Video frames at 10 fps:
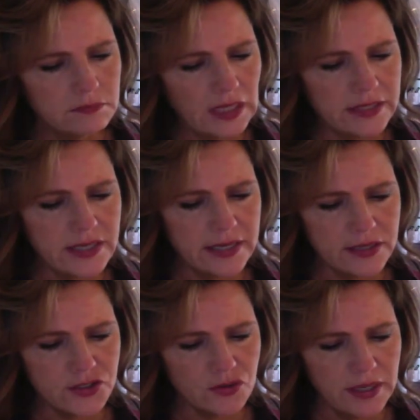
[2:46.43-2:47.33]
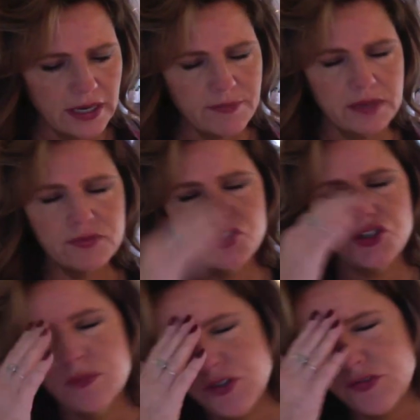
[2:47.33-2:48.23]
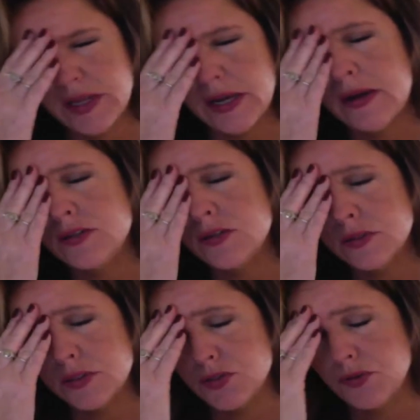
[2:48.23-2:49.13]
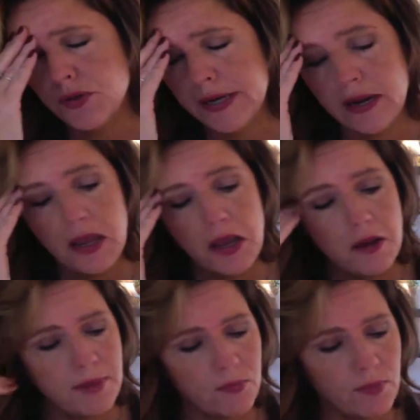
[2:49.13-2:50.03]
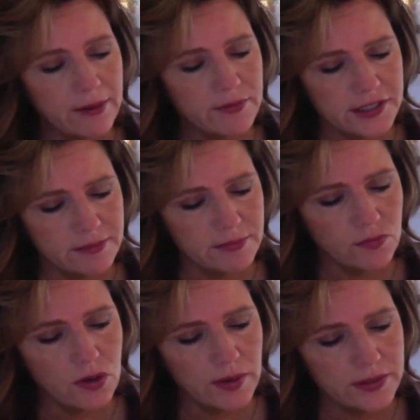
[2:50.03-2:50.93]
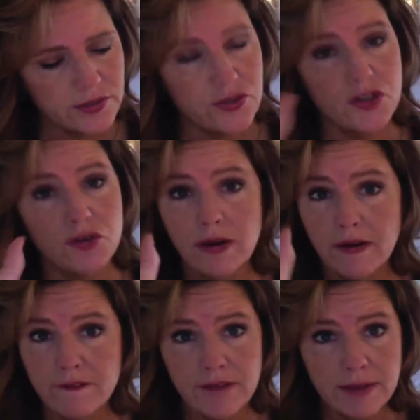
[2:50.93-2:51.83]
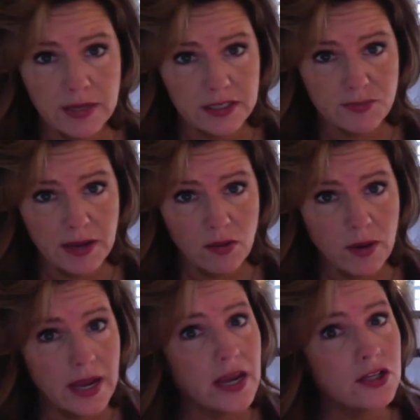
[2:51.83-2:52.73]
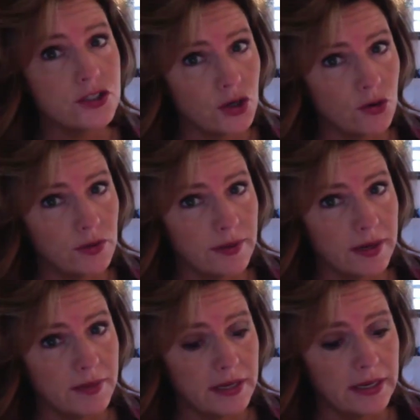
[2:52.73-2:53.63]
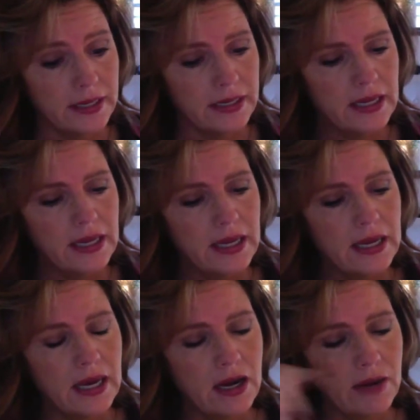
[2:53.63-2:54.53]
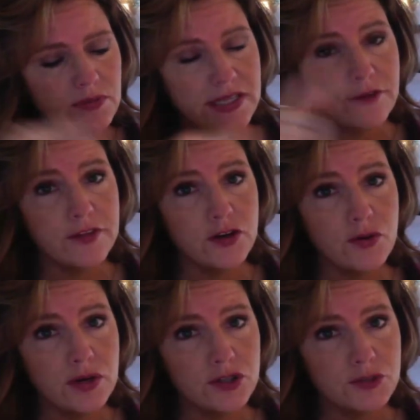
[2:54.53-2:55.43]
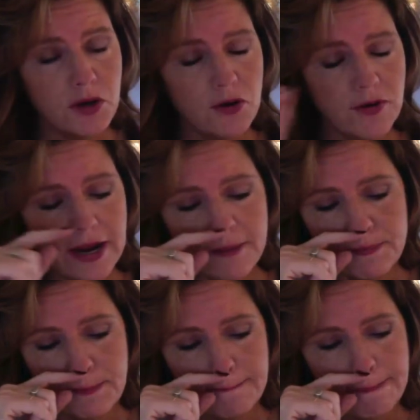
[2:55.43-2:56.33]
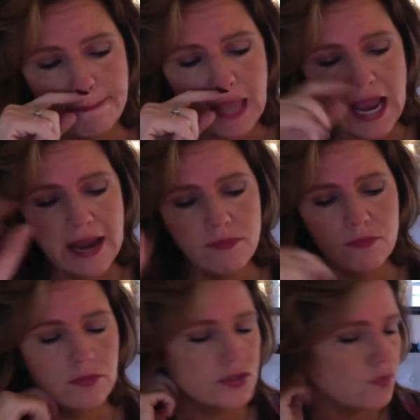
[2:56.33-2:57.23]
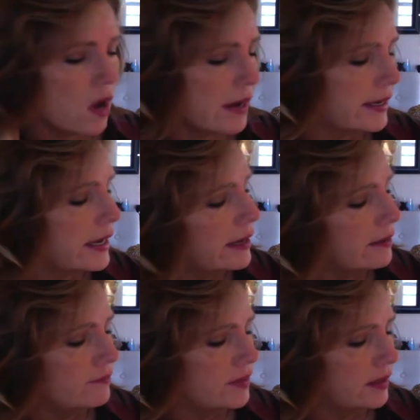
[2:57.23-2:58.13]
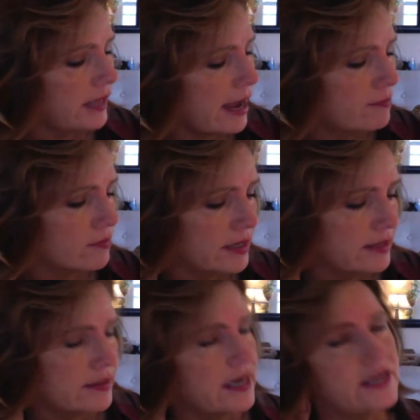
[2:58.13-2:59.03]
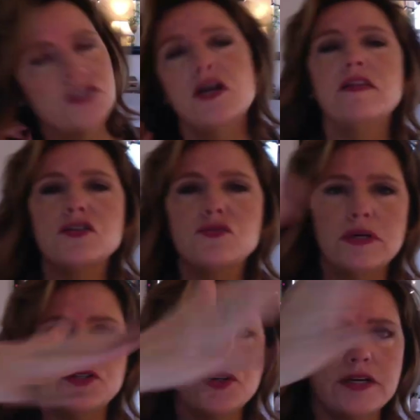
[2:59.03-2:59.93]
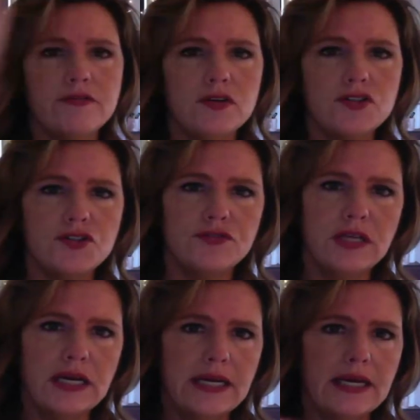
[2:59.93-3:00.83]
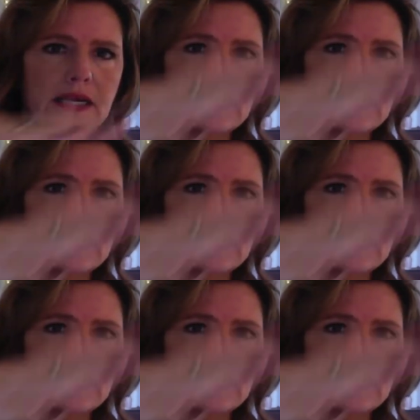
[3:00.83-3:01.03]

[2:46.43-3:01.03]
It's like that story. I'm not sure which video I told this story in, but when I was at the Monroe Institute, fabulous, by the way, totally recommend it. Uh, I was there for the New Year's program. I was walking the labyrinth and I saw this one turkey vulture flying,